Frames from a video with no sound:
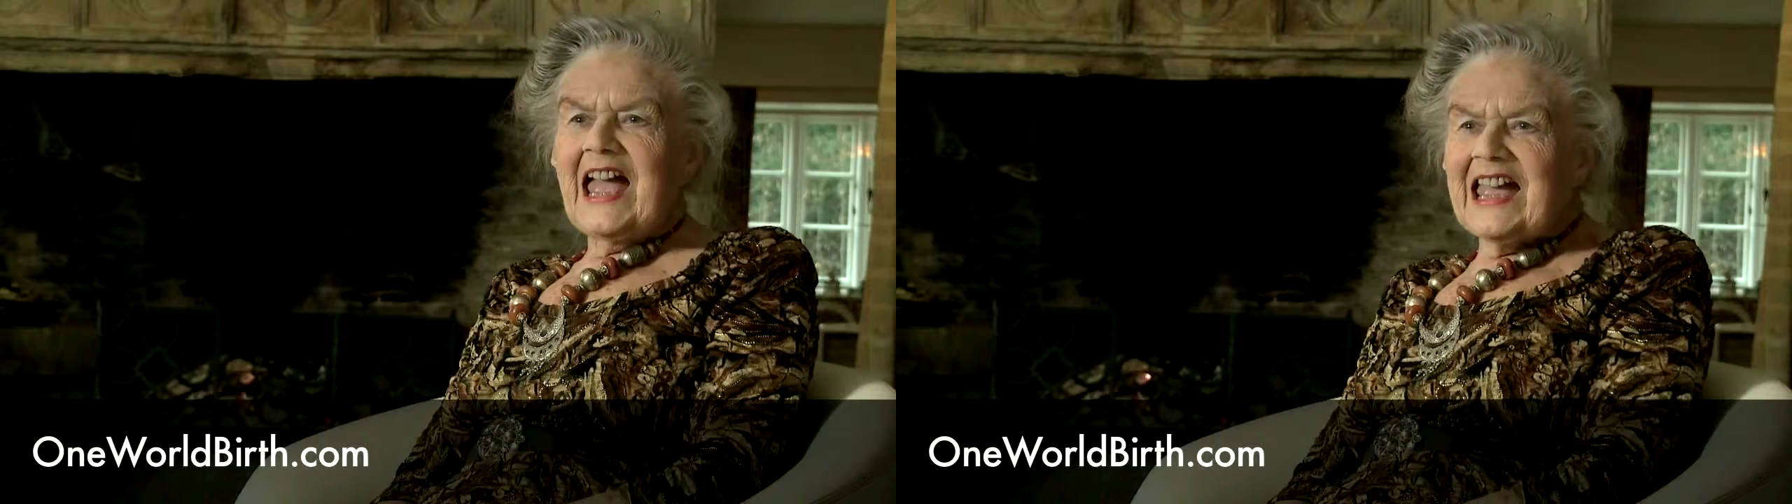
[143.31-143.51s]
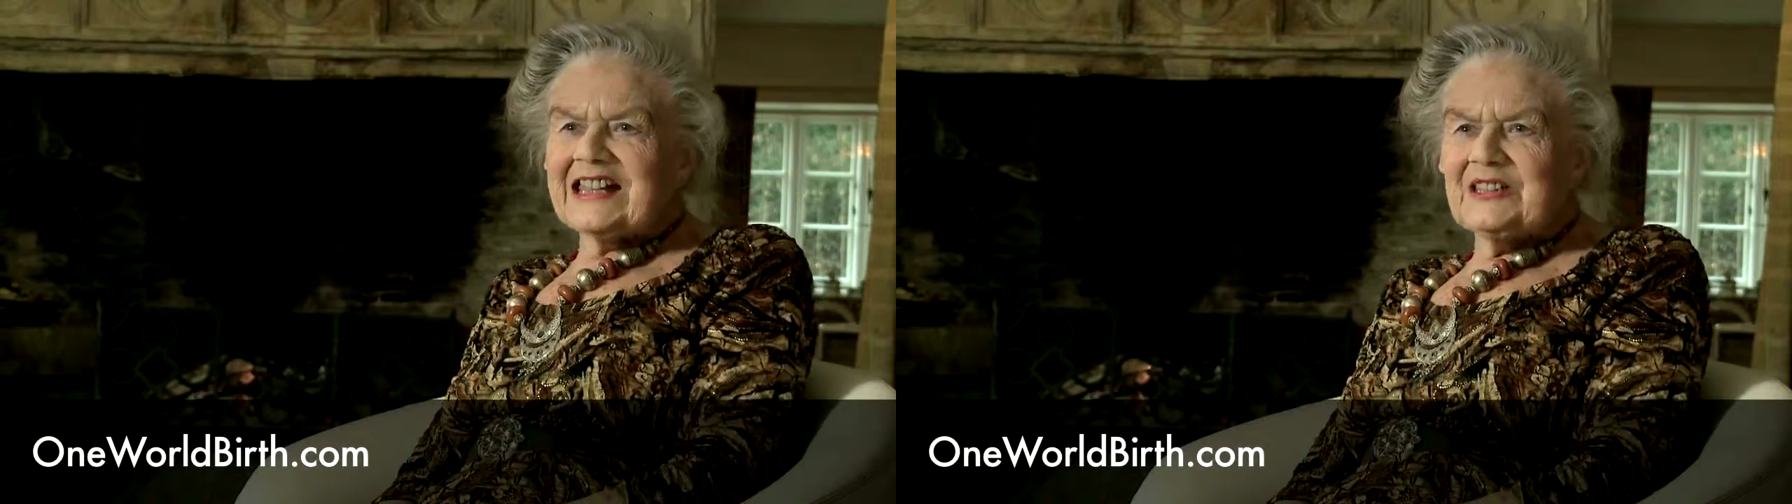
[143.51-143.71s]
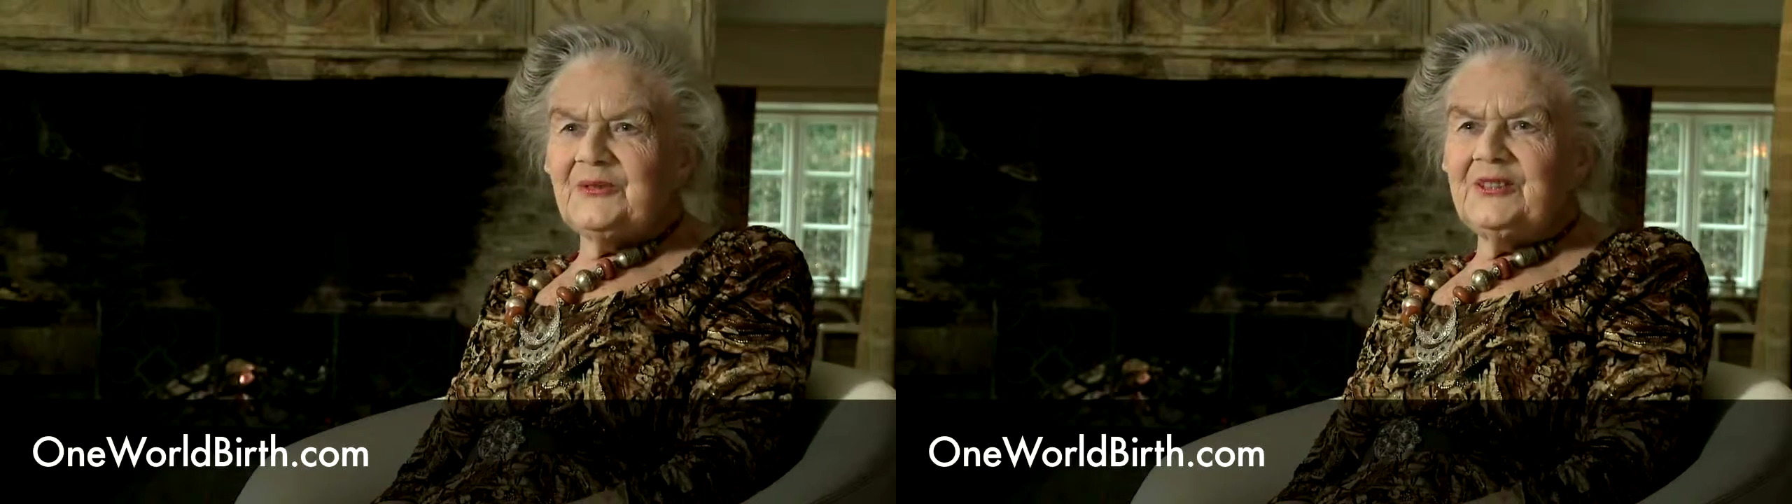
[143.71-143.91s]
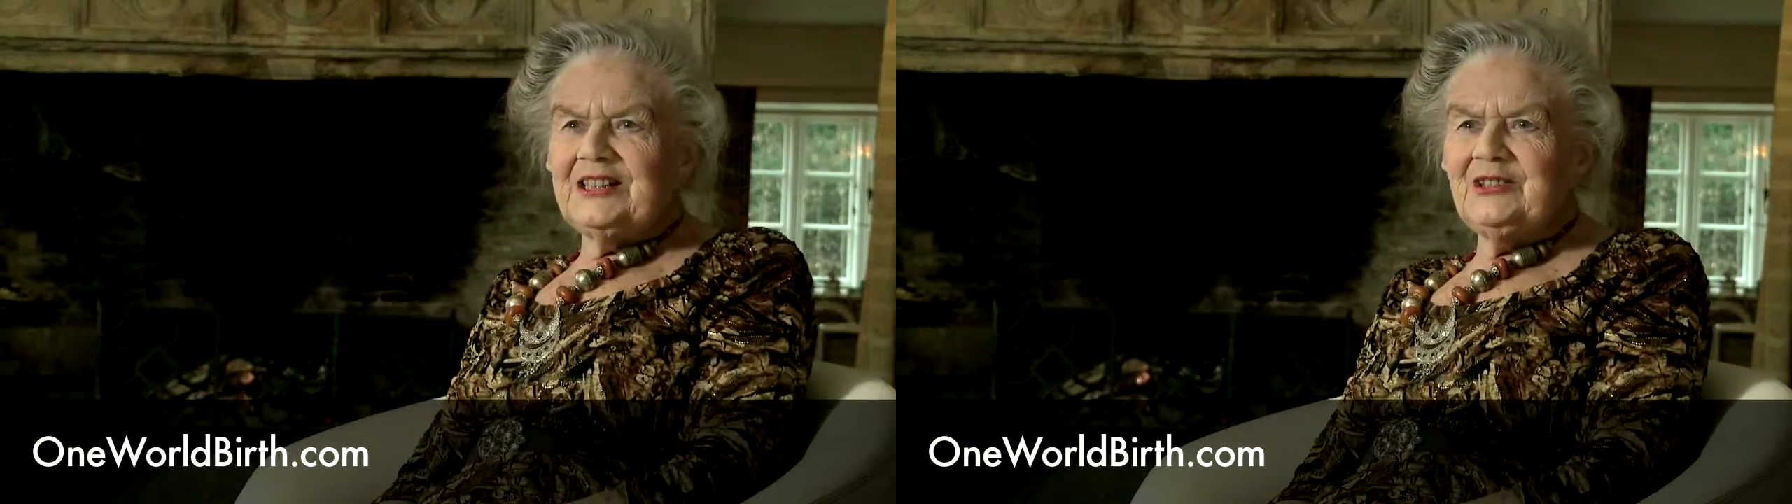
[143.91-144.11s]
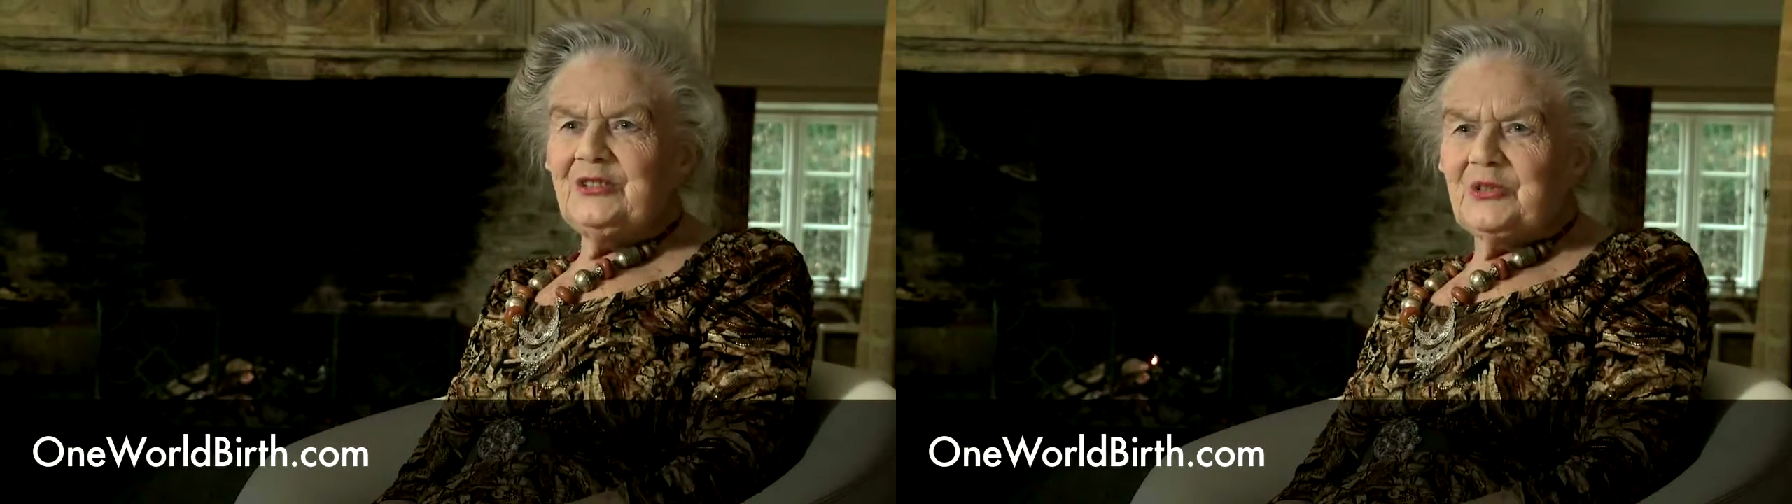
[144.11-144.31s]

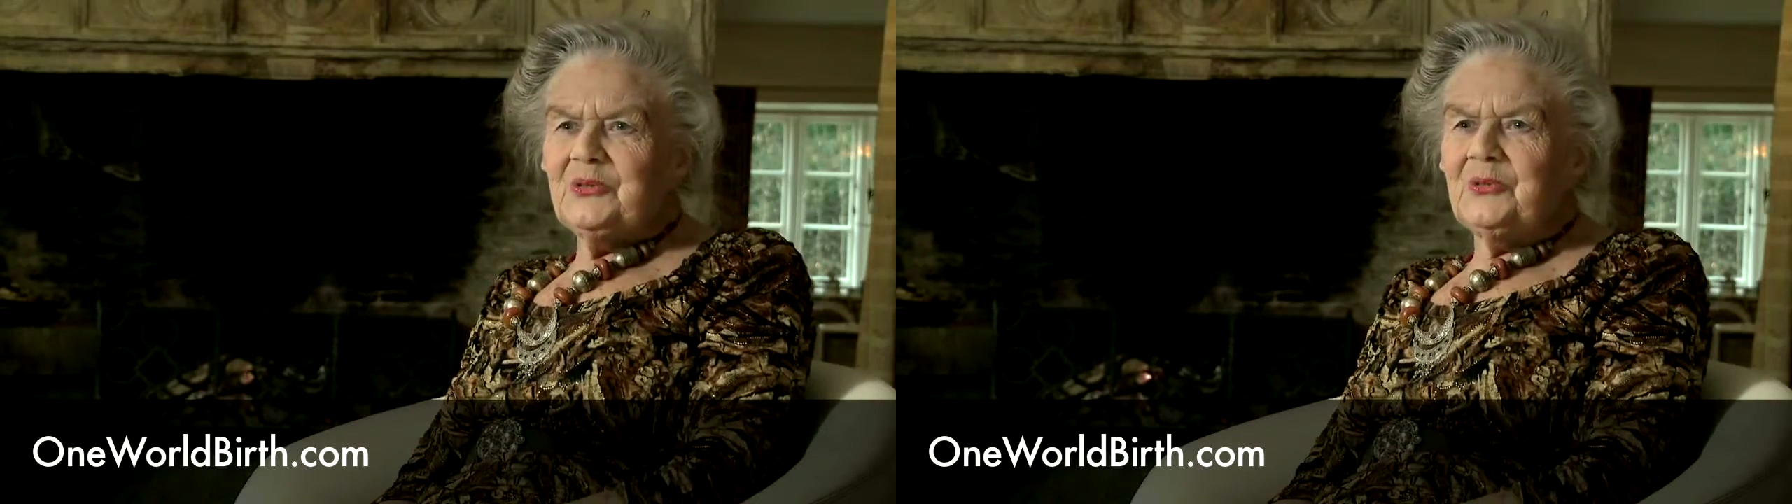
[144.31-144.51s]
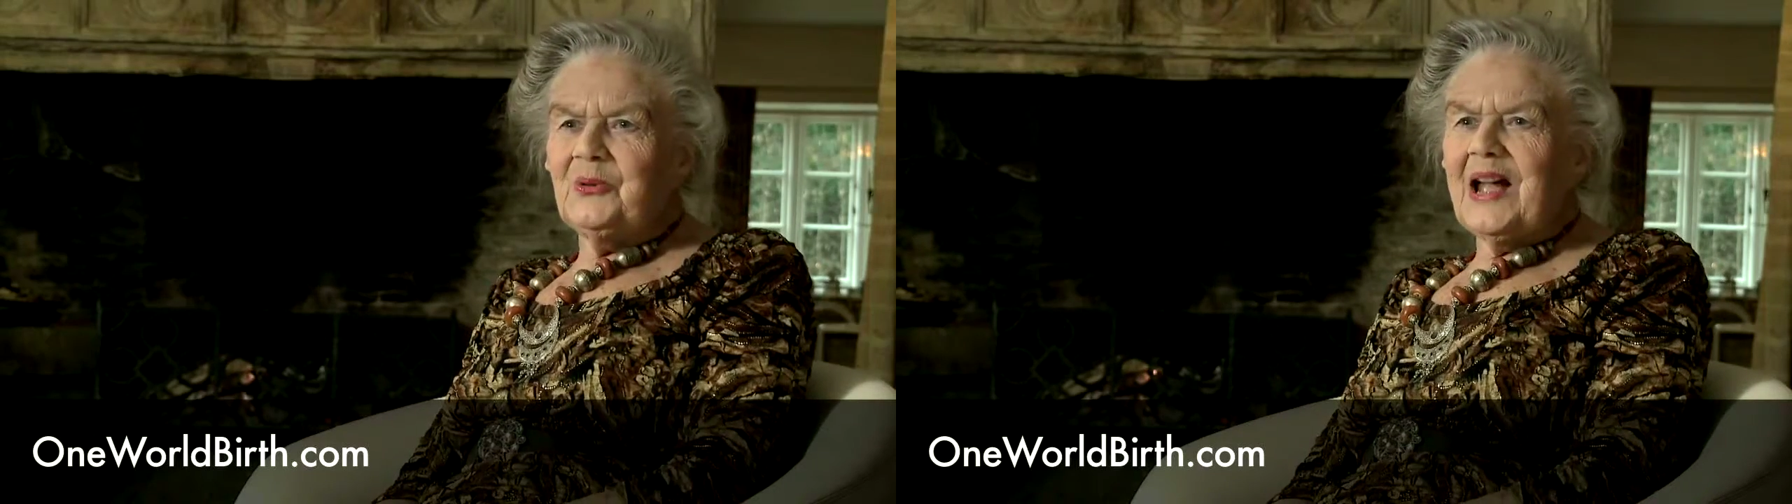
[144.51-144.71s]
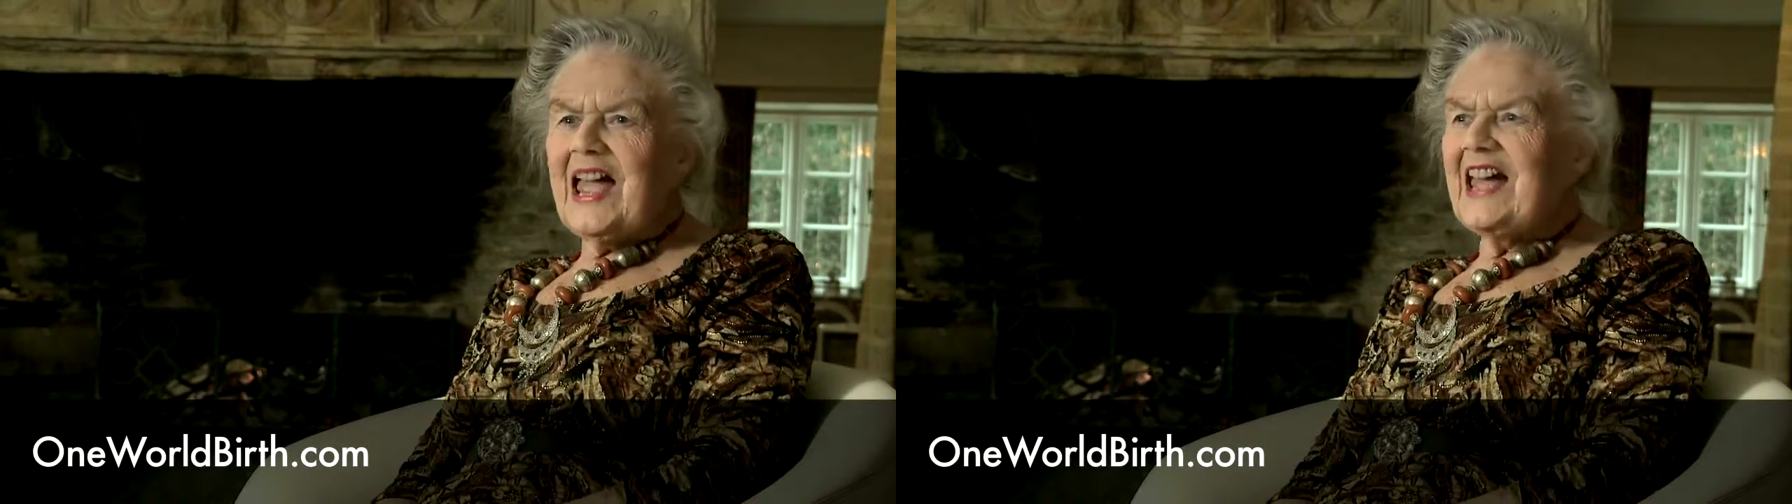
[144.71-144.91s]
actively do